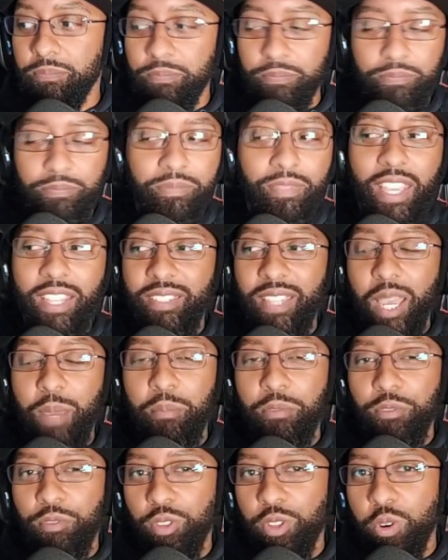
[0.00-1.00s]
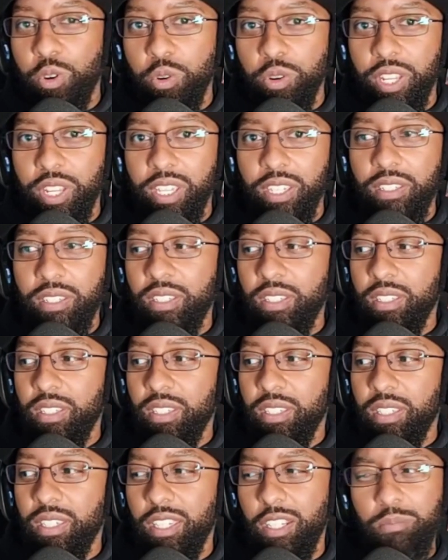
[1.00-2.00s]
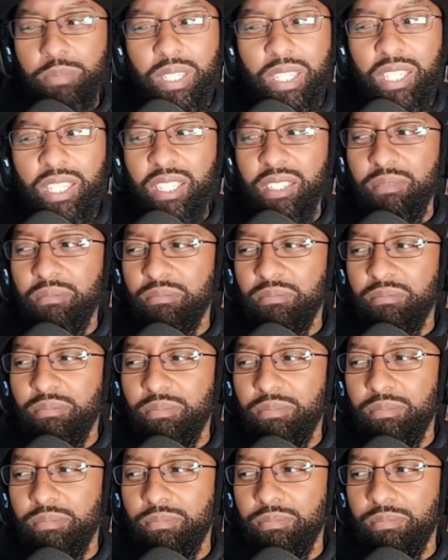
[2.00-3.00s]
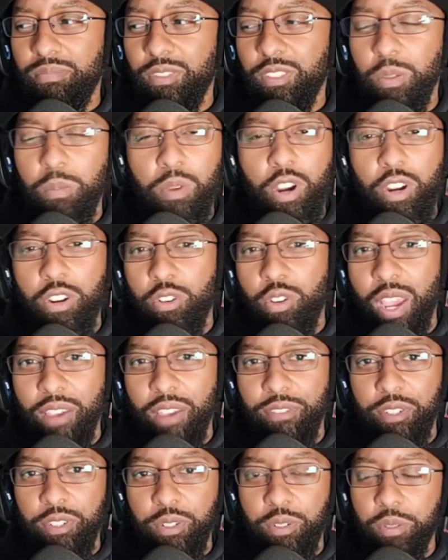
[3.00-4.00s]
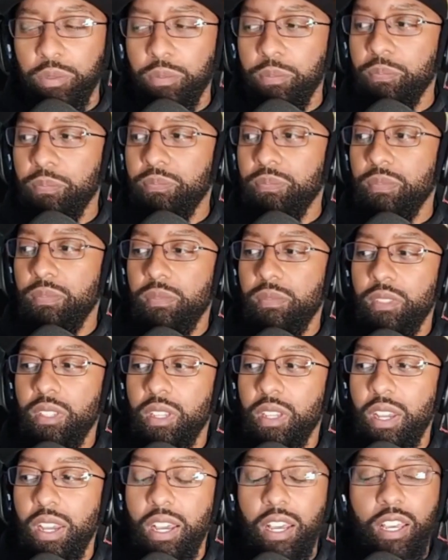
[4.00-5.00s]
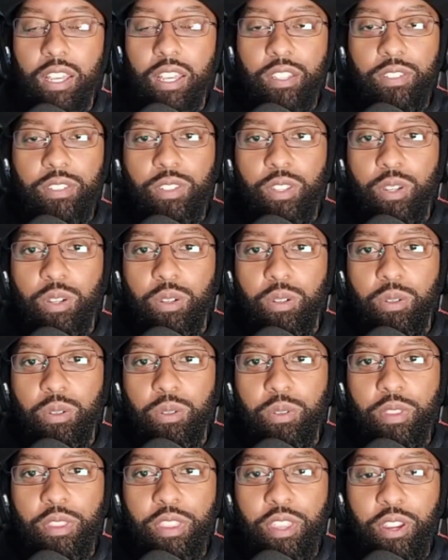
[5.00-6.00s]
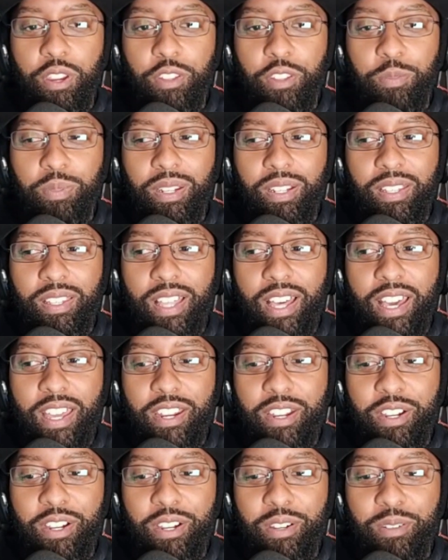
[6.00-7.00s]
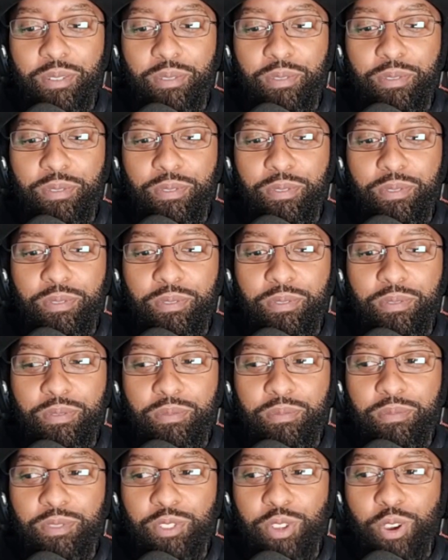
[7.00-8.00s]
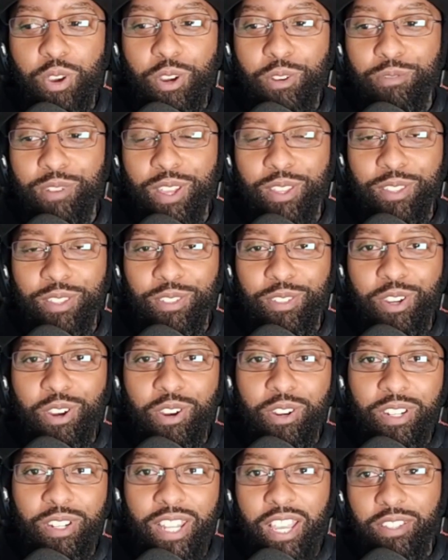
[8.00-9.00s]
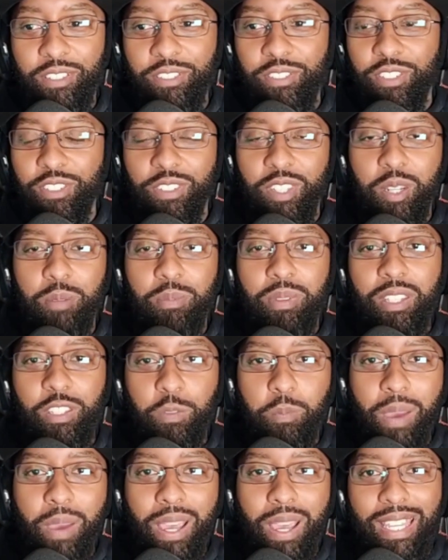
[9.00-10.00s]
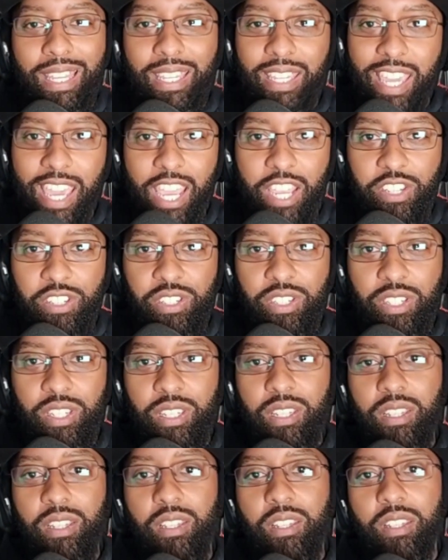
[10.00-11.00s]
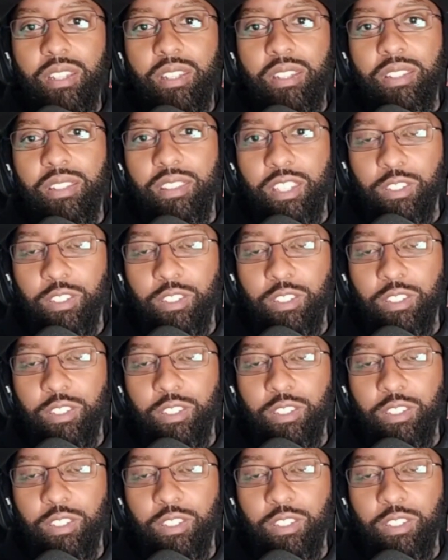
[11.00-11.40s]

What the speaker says: At time of recording, it'll be tomorrow afternoon. So there has been a lot of talk around this card. Now she's going to be in the Spotlight Cache this